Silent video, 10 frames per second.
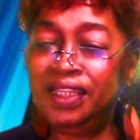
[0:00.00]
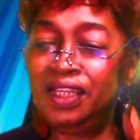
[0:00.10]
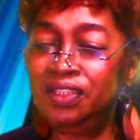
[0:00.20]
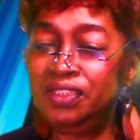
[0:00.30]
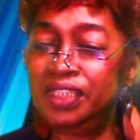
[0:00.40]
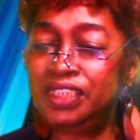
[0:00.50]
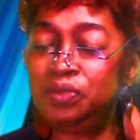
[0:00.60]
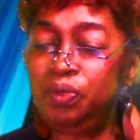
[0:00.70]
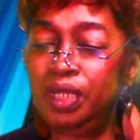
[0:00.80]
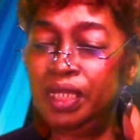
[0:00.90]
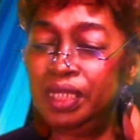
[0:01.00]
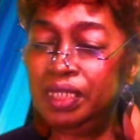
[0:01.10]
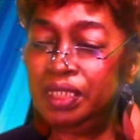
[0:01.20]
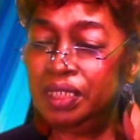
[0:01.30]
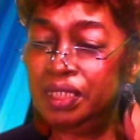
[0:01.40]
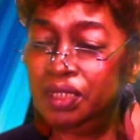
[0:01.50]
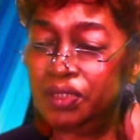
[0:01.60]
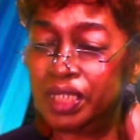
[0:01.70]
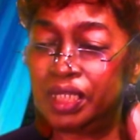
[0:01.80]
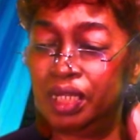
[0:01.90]
Now, that's why,
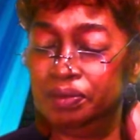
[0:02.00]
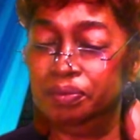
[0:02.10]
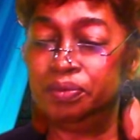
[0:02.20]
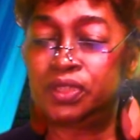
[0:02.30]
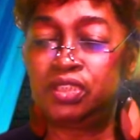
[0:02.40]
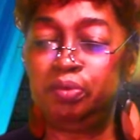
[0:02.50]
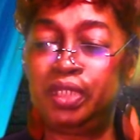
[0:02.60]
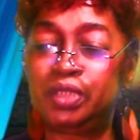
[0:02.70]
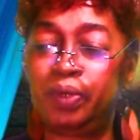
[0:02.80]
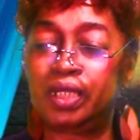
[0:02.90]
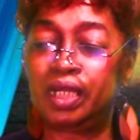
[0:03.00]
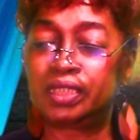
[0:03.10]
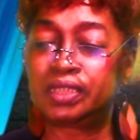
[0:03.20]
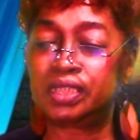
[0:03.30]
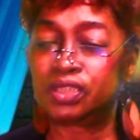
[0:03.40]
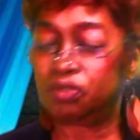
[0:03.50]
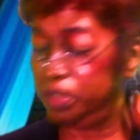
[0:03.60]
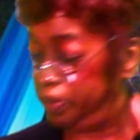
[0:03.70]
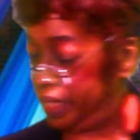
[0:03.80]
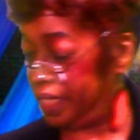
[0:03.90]
okay, God, excuse me, that's why God sent His only
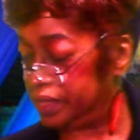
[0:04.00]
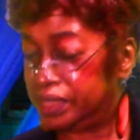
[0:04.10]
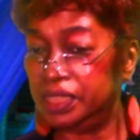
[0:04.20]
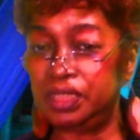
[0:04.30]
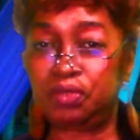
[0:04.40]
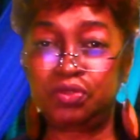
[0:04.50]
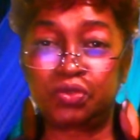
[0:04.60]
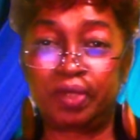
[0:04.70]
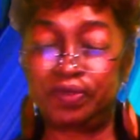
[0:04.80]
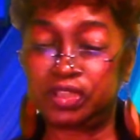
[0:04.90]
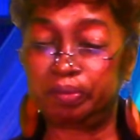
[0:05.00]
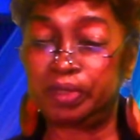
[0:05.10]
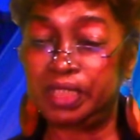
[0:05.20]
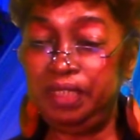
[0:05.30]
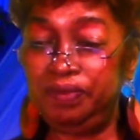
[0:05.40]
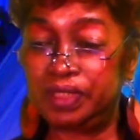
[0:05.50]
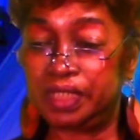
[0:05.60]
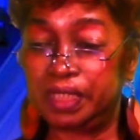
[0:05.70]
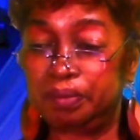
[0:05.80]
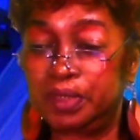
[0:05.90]
begotten Son, that whosoever should believe
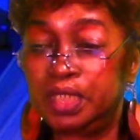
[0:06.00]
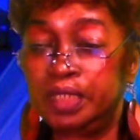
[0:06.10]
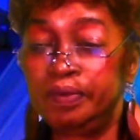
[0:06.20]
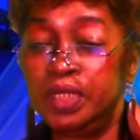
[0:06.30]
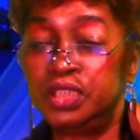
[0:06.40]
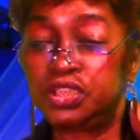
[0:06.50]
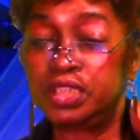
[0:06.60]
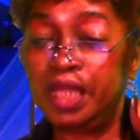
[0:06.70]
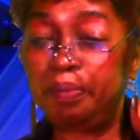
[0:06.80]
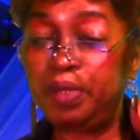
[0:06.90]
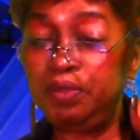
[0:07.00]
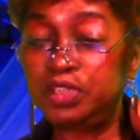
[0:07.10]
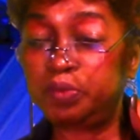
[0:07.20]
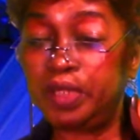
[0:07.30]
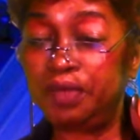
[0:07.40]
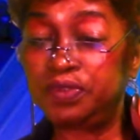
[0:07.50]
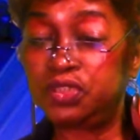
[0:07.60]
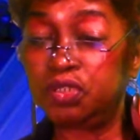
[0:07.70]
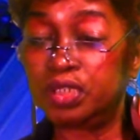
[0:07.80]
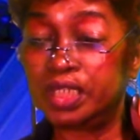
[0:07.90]
in Him should not perish, but have
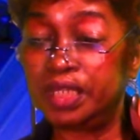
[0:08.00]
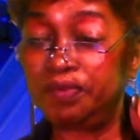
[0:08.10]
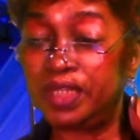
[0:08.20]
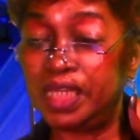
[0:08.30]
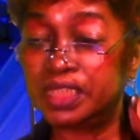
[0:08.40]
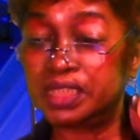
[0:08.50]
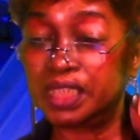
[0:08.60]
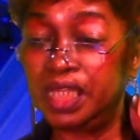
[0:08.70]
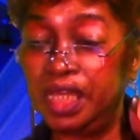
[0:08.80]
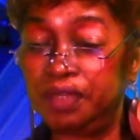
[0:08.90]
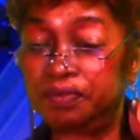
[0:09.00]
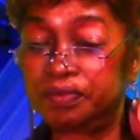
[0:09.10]
eternal and everlasting life.